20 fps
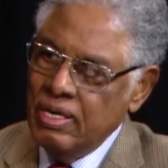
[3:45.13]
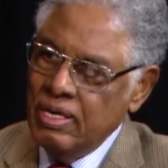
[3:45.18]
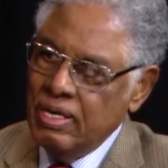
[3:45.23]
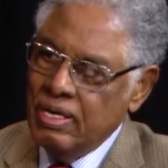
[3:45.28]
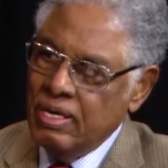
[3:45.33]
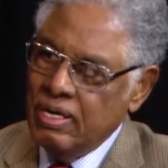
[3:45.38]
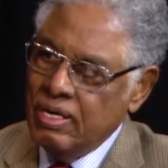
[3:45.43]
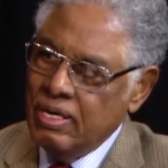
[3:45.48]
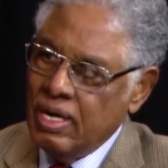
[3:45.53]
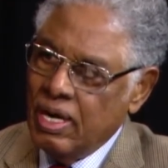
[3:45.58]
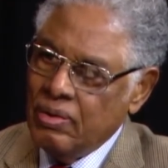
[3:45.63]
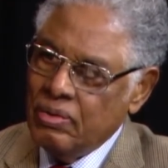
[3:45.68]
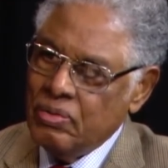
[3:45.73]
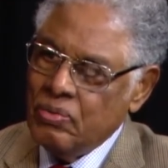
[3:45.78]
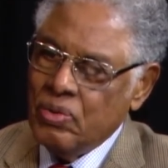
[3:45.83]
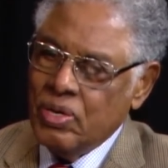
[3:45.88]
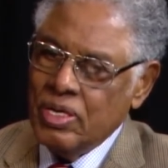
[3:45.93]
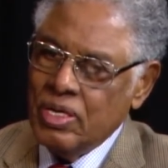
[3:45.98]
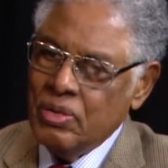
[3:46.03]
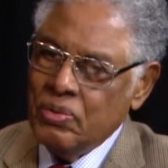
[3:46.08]
And I would
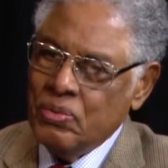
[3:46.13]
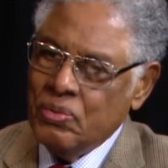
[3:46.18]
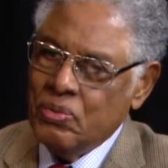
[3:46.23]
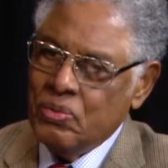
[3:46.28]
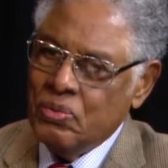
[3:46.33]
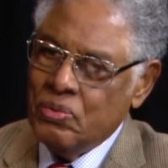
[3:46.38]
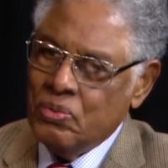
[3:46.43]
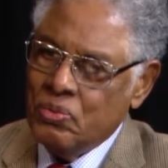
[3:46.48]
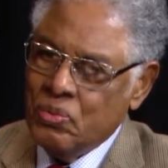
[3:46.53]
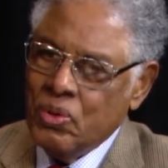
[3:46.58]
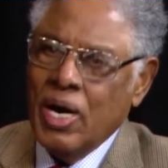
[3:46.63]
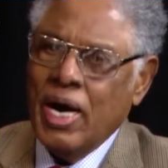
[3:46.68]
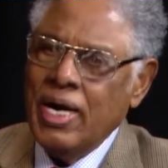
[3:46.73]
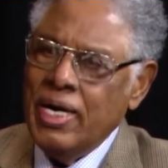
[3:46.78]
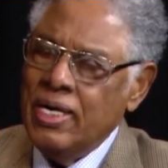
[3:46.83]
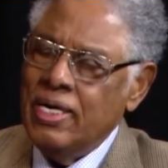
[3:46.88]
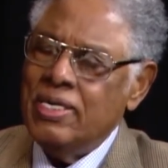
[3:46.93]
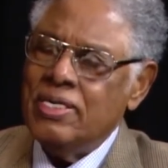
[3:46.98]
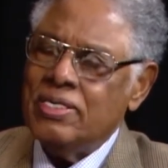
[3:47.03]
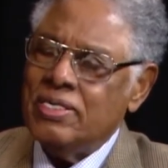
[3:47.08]
wonder, why
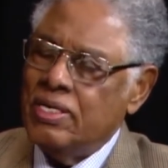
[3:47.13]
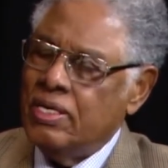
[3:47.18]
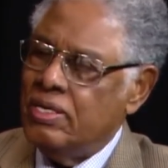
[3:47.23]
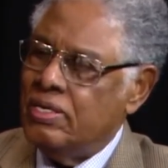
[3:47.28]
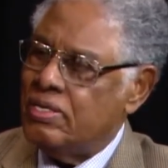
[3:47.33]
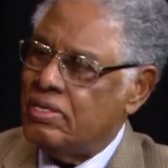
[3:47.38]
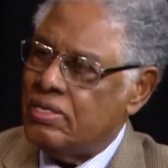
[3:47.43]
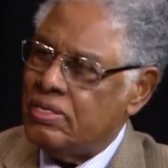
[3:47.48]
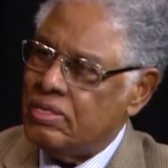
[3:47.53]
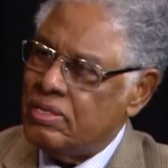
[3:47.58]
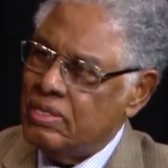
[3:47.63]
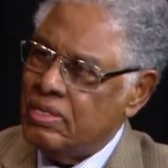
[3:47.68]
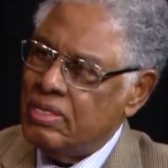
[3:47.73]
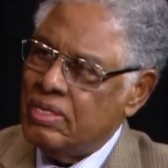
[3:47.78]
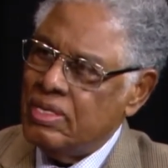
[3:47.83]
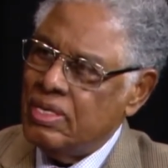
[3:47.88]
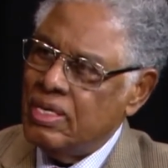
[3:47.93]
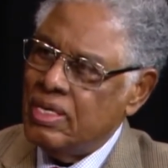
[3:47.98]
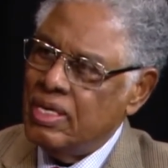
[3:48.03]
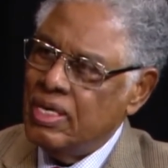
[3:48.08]
is this?
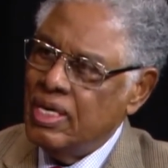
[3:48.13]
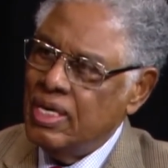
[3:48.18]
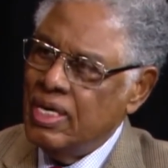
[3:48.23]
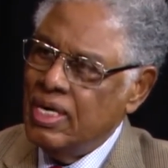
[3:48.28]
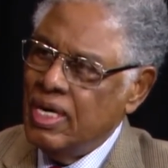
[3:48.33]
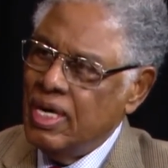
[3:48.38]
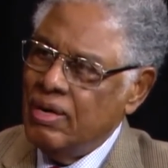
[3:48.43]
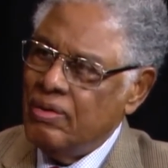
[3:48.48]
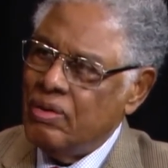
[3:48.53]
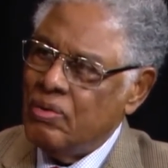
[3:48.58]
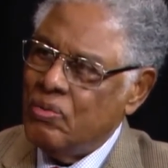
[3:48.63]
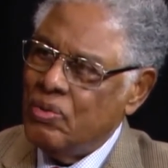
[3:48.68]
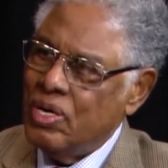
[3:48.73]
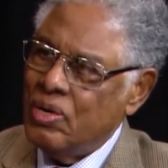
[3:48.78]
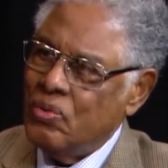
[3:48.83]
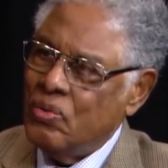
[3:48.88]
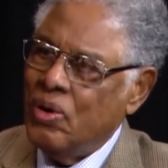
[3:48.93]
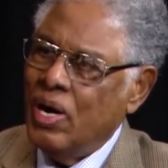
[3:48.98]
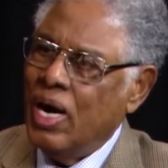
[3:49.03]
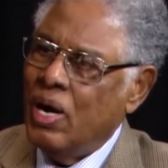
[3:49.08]
I mean,
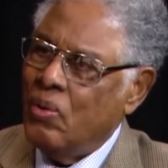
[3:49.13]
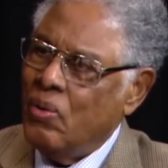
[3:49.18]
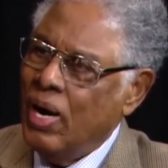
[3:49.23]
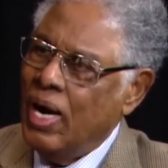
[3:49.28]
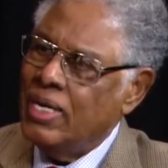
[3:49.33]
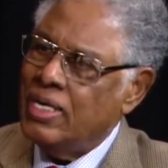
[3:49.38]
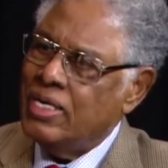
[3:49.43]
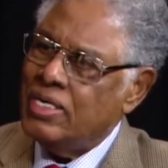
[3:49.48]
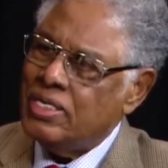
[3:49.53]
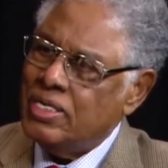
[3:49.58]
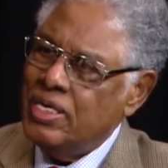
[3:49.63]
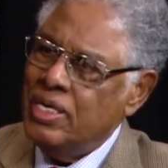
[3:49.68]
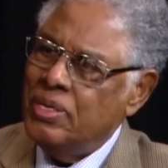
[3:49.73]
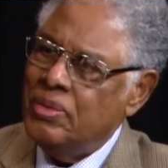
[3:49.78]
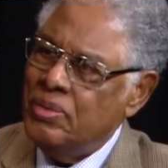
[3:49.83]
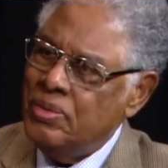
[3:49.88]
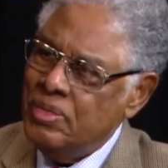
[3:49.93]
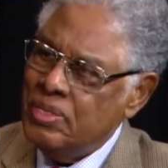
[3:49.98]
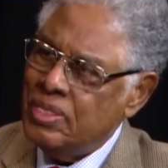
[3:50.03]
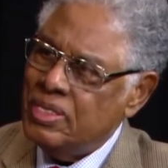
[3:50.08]
why this
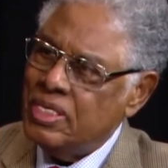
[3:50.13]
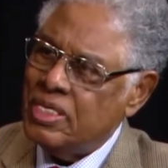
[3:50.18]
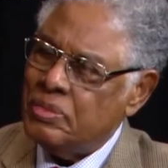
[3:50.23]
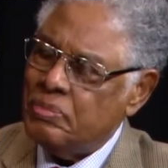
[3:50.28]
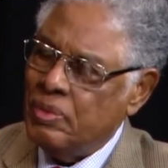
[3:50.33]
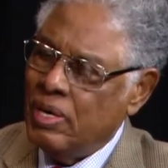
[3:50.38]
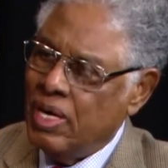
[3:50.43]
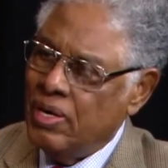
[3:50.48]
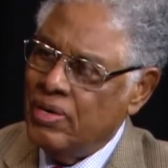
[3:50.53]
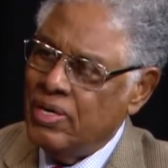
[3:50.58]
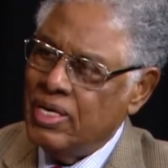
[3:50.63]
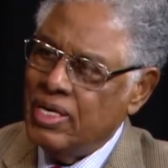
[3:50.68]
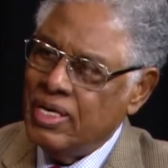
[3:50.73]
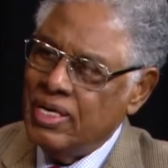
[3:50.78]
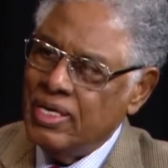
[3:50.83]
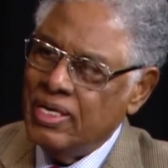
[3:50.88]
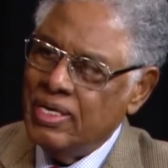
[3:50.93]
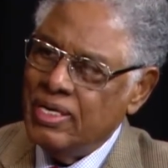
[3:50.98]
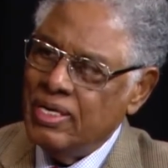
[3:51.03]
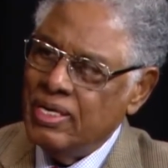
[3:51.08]
huge
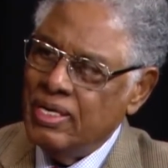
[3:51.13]
disparity?